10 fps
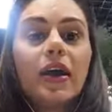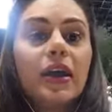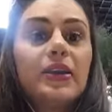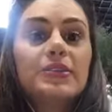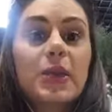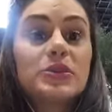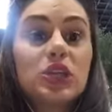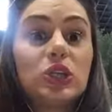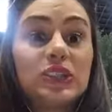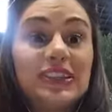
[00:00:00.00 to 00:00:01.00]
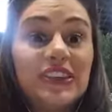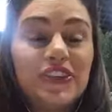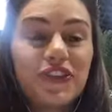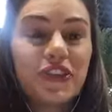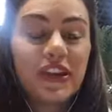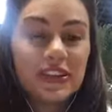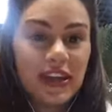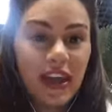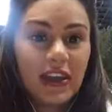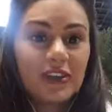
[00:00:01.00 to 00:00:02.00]
it's absolutely different,
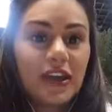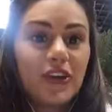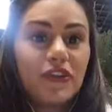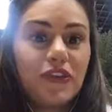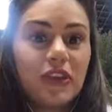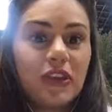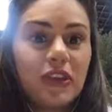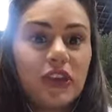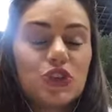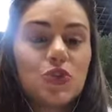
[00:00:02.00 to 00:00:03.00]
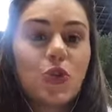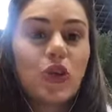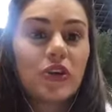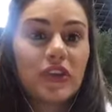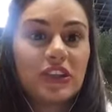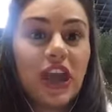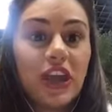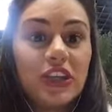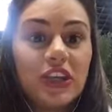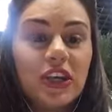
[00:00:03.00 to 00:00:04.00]
and I feel each word that
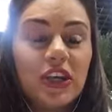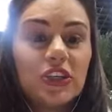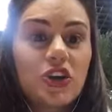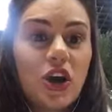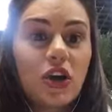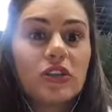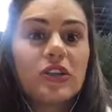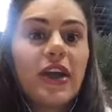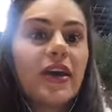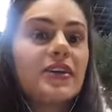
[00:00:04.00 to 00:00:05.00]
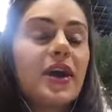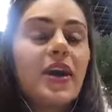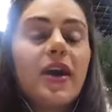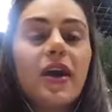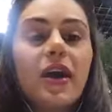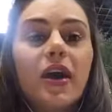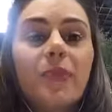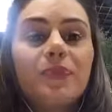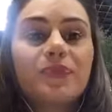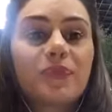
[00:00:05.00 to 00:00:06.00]
Katie told, and
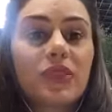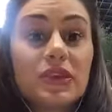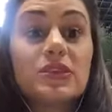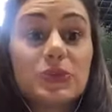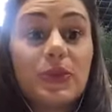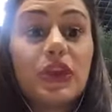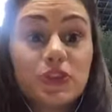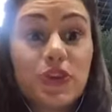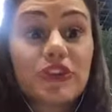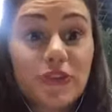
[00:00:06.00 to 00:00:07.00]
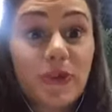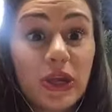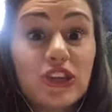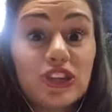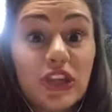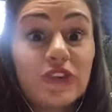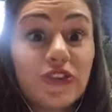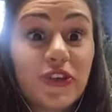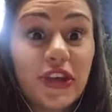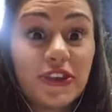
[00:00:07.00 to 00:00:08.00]
this is big transformation and
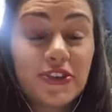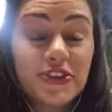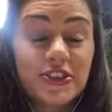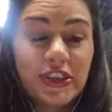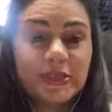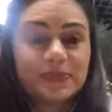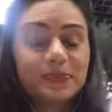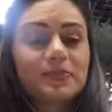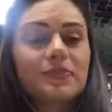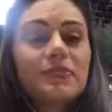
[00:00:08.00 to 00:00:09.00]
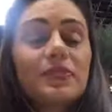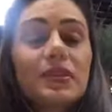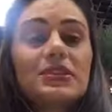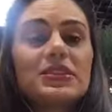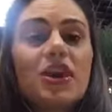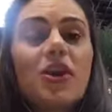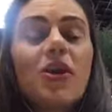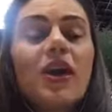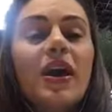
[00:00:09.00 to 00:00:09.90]
very interesting. So